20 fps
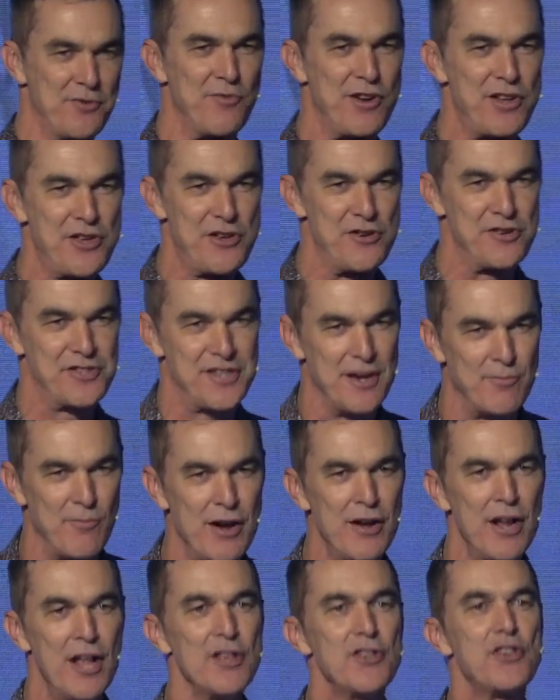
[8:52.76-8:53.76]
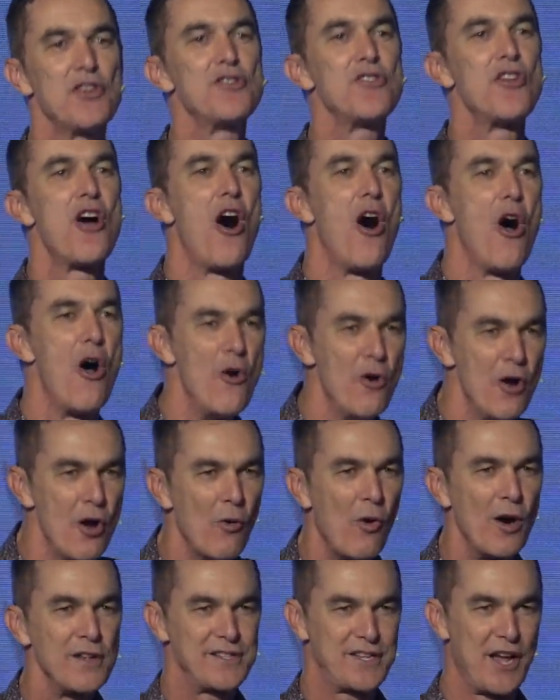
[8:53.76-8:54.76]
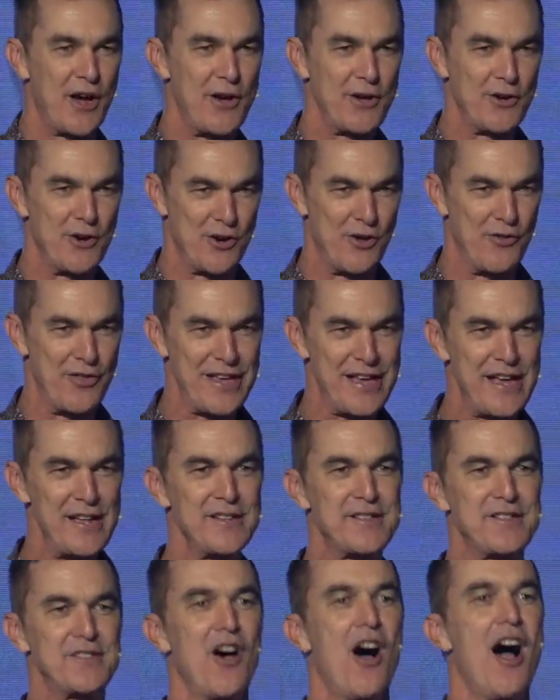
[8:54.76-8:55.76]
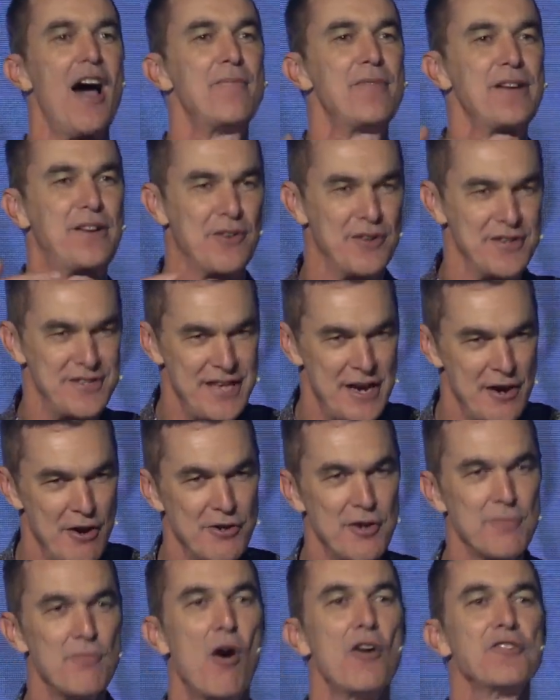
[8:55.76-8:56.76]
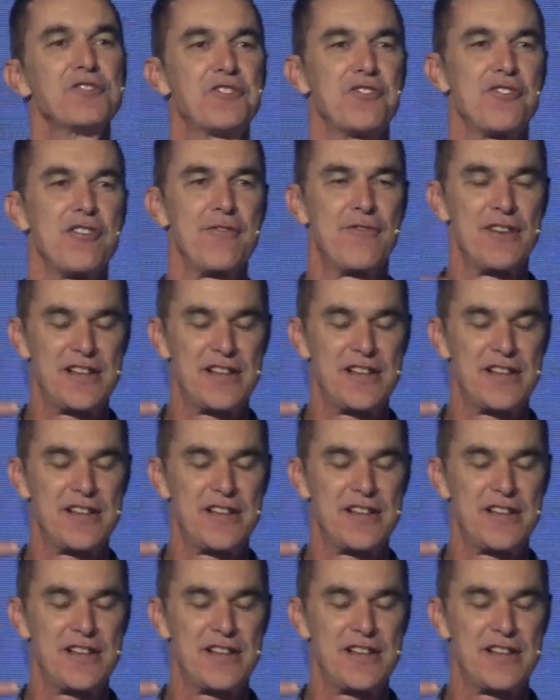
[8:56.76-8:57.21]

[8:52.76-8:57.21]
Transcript: we use. Someone, you know what's going on on the inside because they're a demonstrative,